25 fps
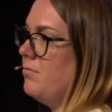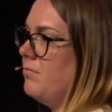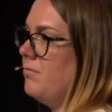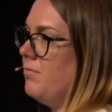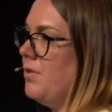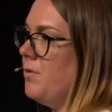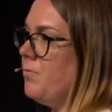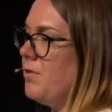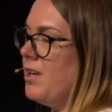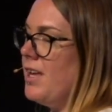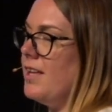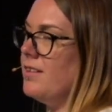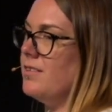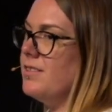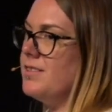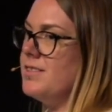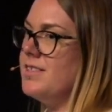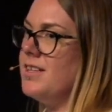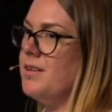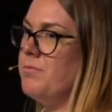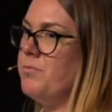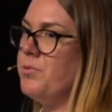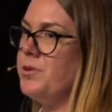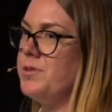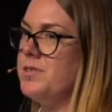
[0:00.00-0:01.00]
But we had the
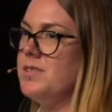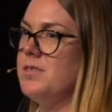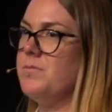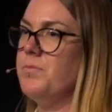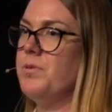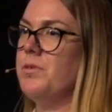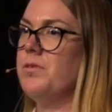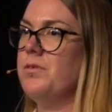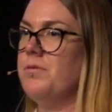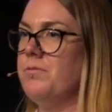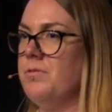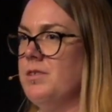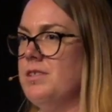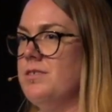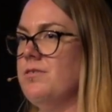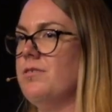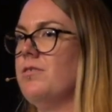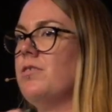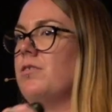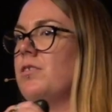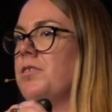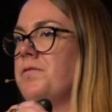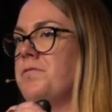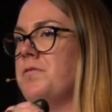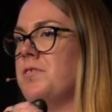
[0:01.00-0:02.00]
same principle. We
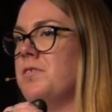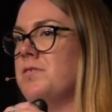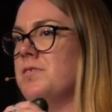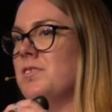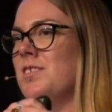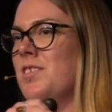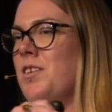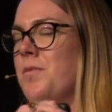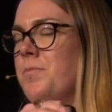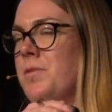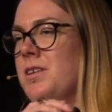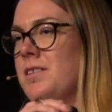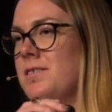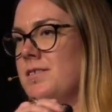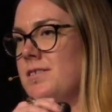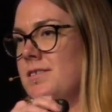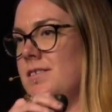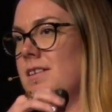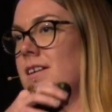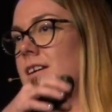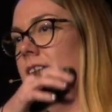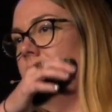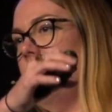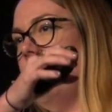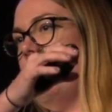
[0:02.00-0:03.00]
took all of those comments
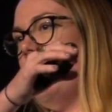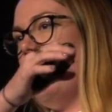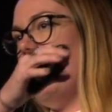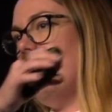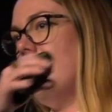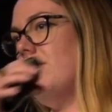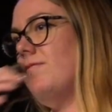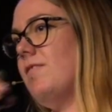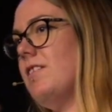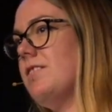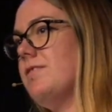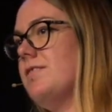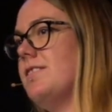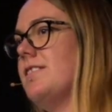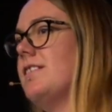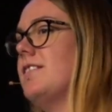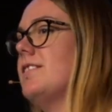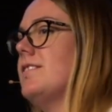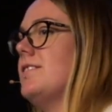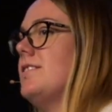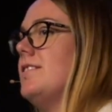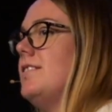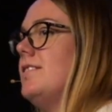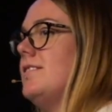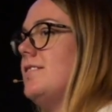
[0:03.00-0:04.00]
out of our
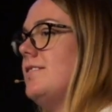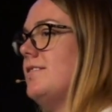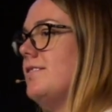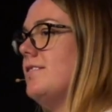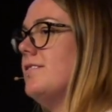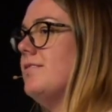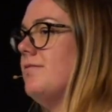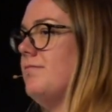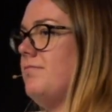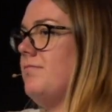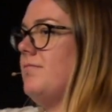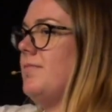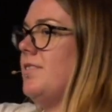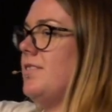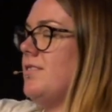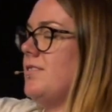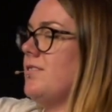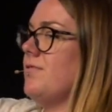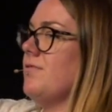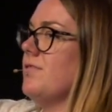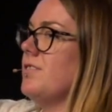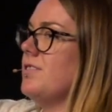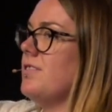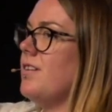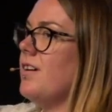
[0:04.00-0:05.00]
CSS
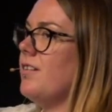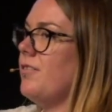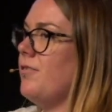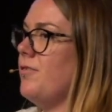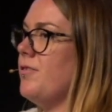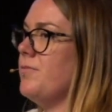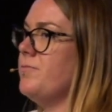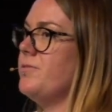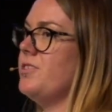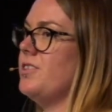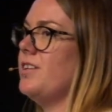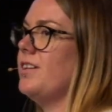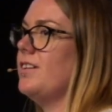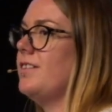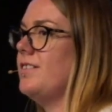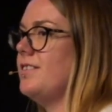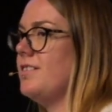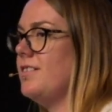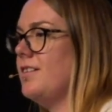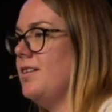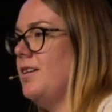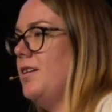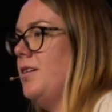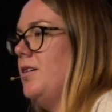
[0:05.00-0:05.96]
into a data object,